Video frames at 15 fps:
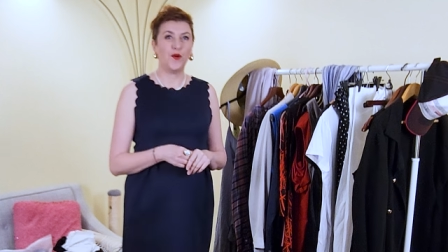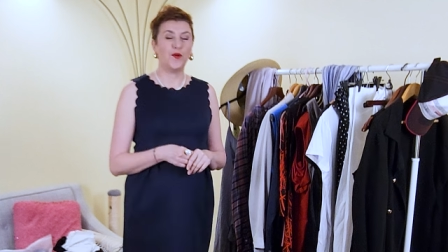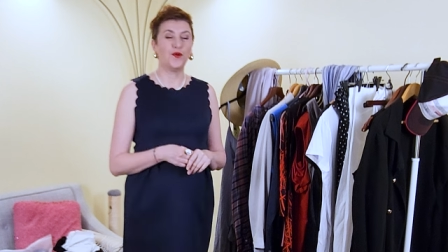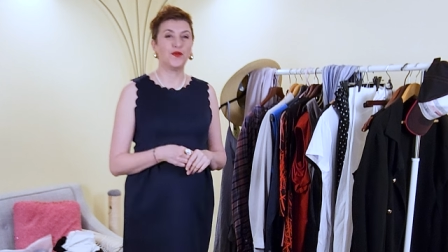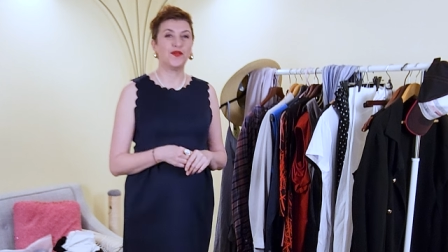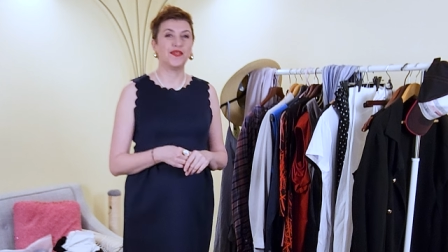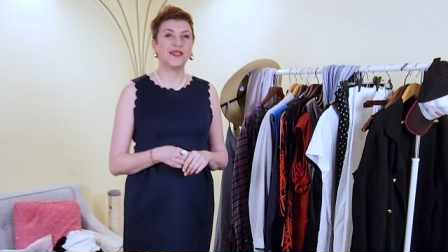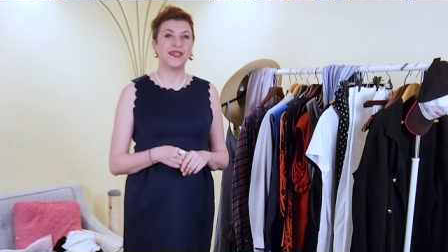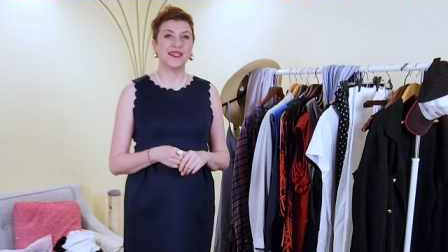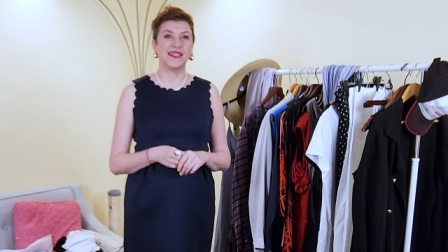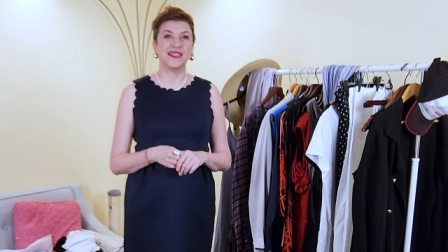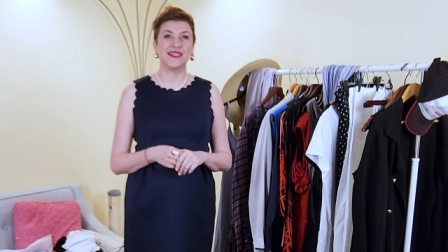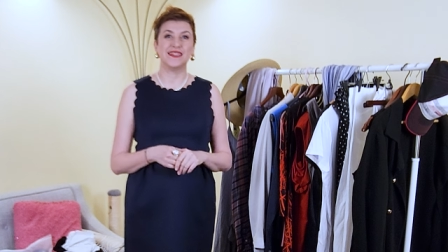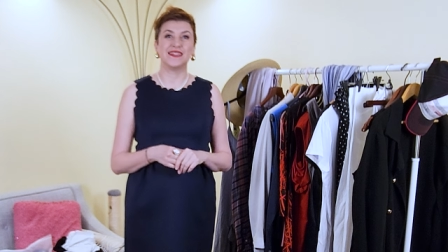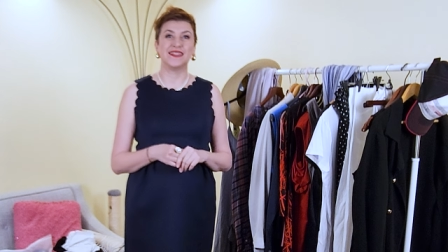on
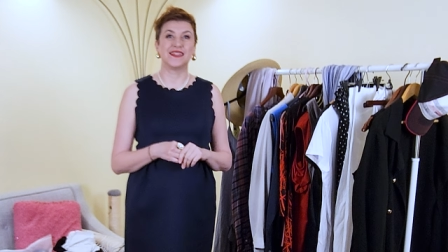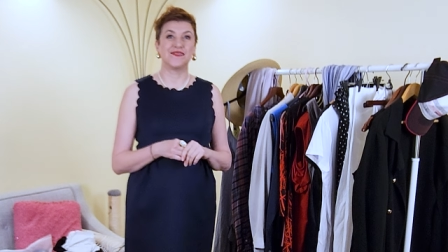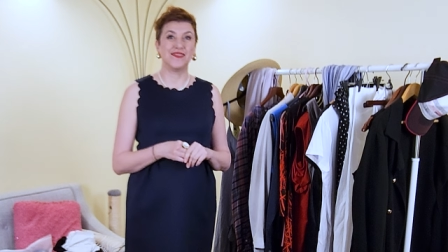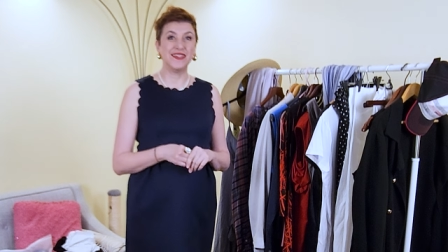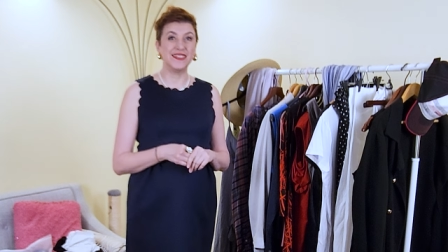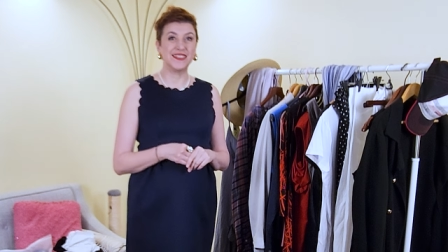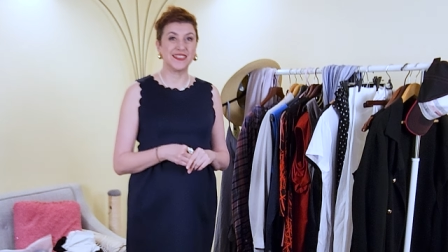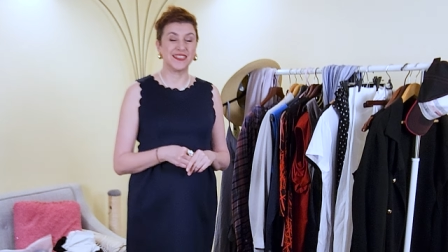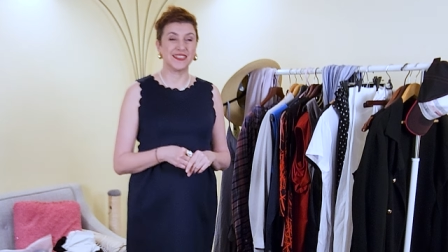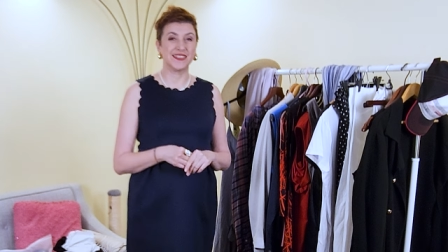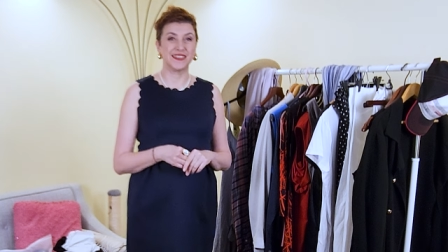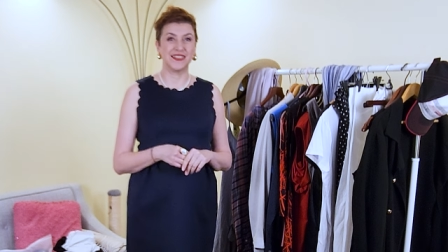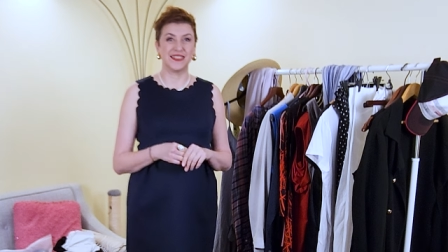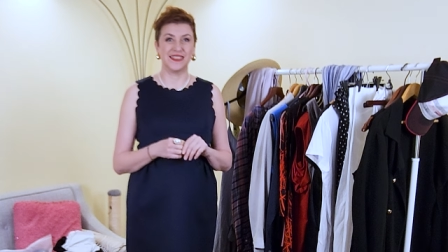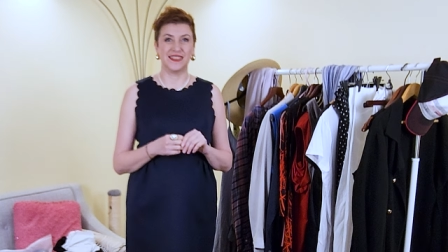a
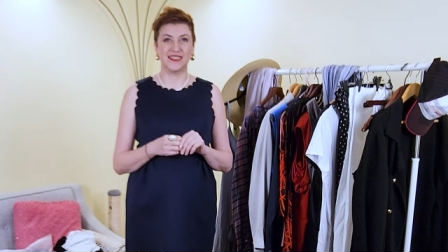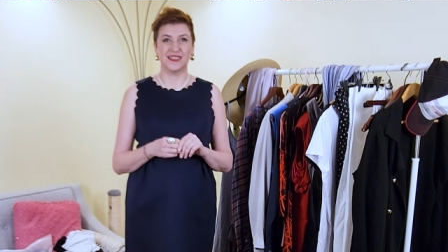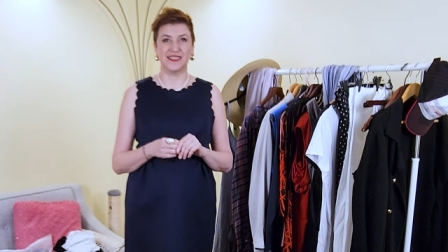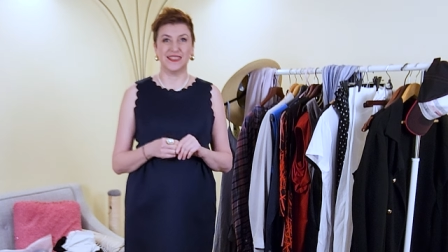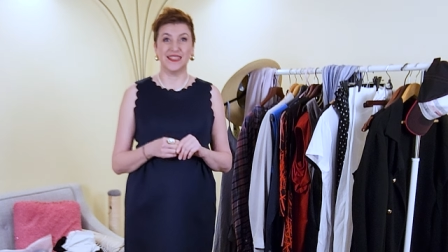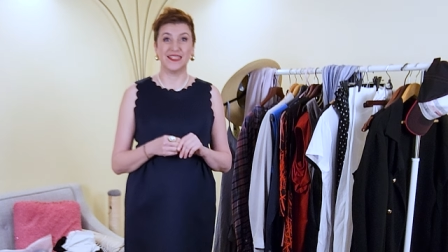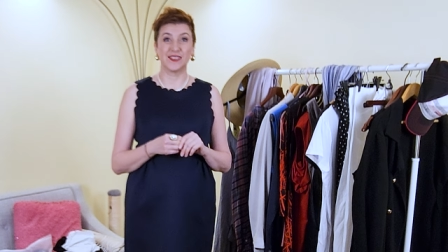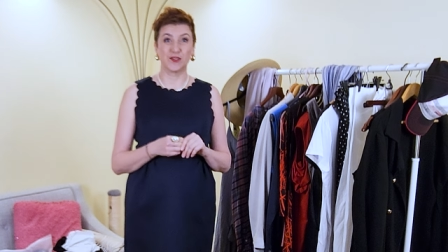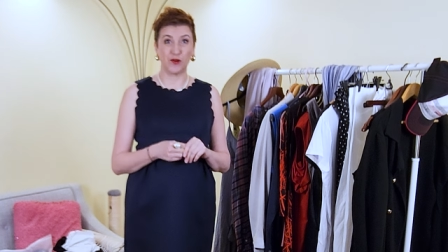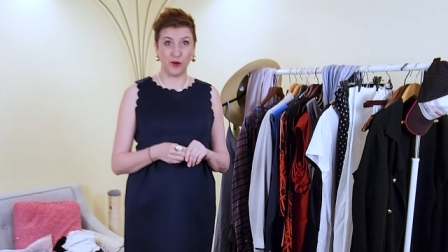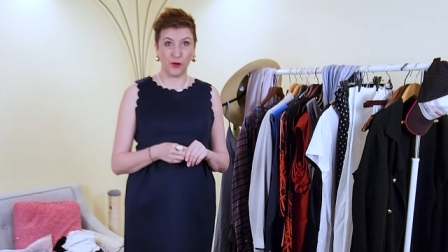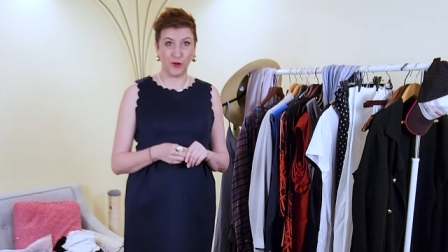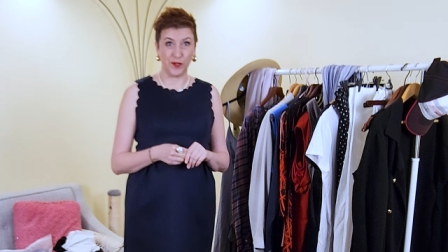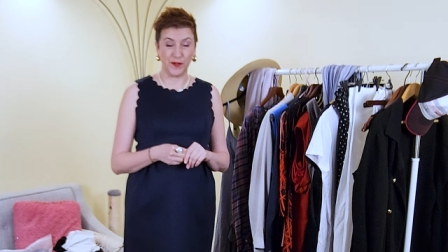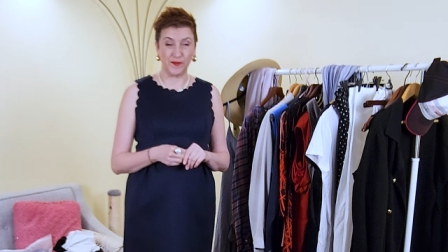Norwegian uh,
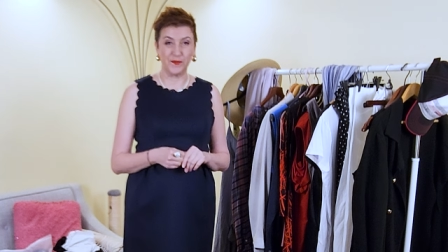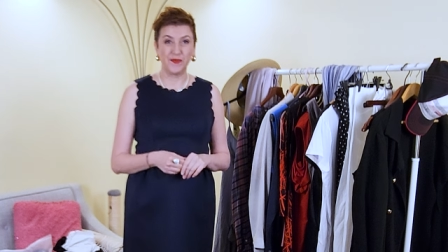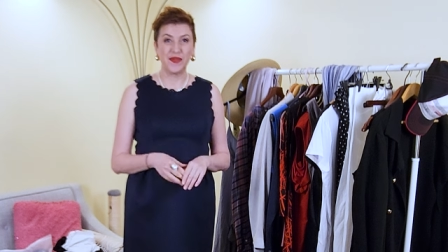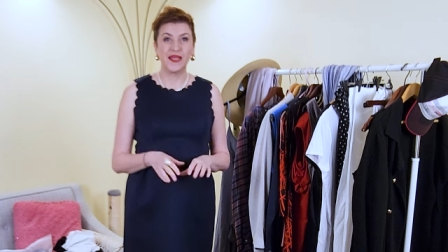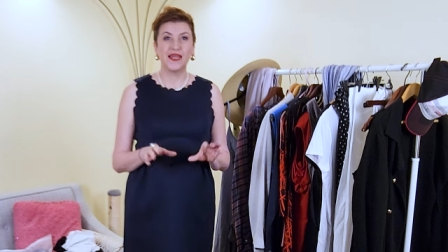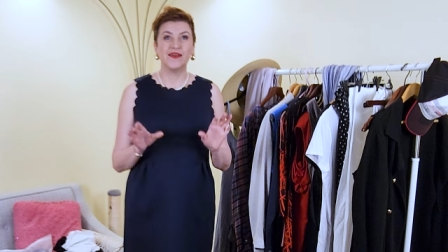Encore.